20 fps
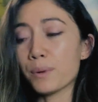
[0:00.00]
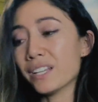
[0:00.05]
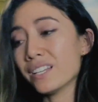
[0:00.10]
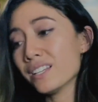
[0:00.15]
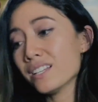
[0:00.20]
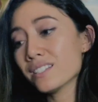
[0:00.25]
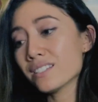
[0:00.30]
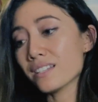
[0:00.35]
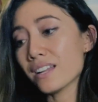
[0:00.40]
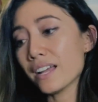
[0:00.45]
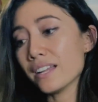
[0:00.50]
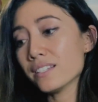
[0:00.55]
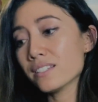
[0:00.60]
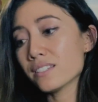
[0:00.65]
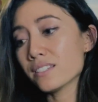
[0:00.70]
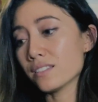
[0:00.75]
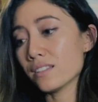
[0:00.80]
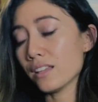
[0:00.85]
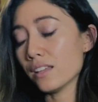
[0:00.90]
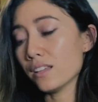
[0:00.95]
but it is
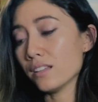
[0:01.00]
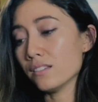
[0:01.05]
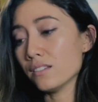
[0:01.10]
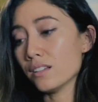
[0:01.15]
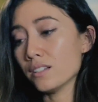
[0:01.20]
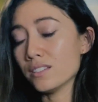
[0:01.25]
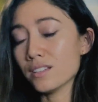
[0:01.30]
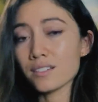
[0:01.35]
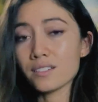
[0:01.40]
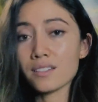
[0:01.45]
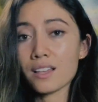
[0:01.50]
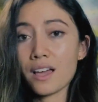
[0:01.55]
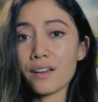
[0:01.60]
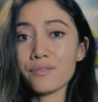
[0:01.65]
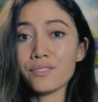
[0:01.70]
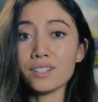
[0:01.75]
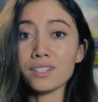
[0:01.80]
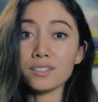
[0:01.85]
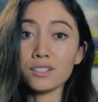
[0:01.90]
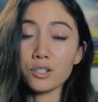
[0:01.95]
nice that it does
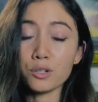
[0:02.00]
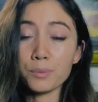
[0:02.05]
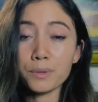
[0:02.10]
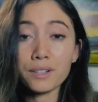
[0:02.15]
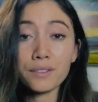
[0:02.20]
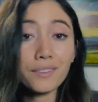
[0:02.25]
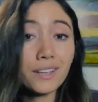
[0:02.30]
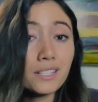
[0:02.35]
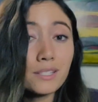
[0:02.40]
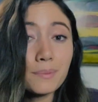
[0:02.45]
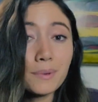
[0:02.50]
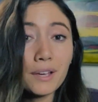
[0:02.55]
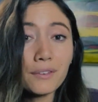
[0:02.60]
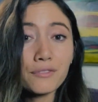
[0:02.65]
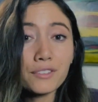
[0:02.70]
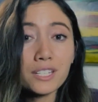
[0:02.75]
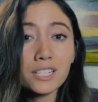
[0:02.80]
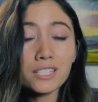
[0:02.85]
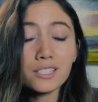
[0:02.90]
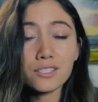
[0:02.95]
have a little bit of
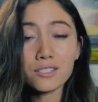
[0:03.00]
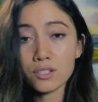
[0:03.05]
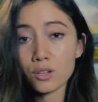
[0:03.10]
SPF in it.